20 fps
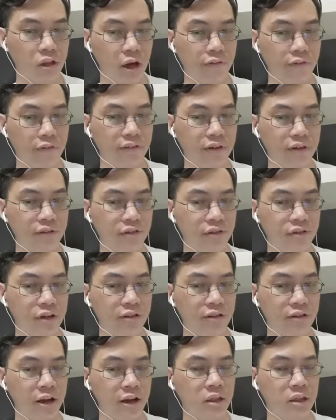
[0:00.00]
I've never
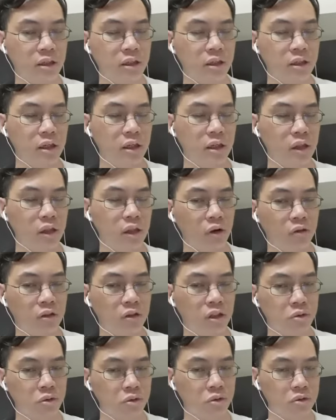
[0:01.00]
really read the loyalty
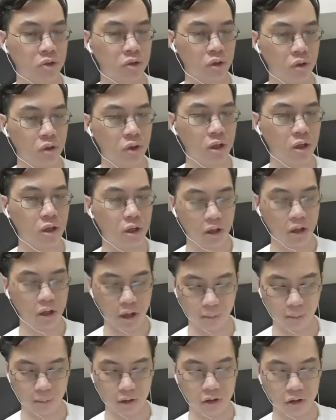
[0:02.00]
rules, so
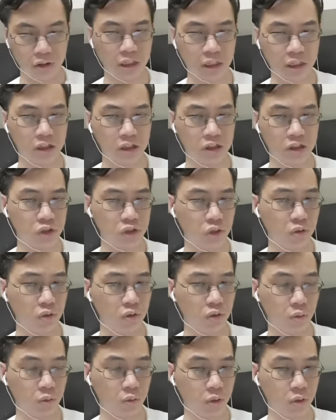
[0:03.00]
I'm not exactly
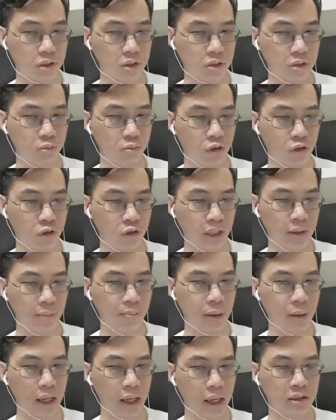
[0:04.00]
sure what's what
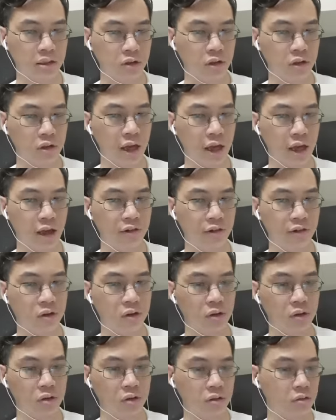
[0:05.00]
impact is this going to have
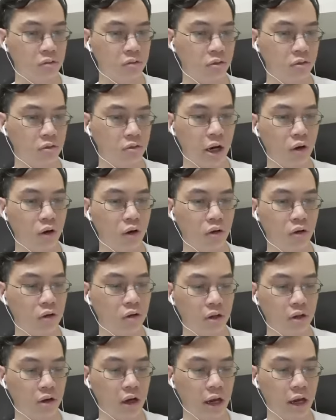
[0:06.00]
on on
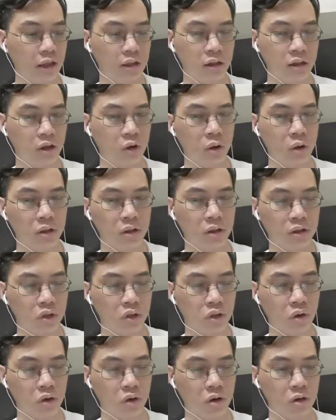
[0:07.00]
either quality
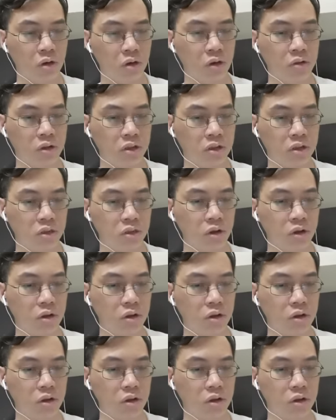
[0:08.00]
score or loyalty score.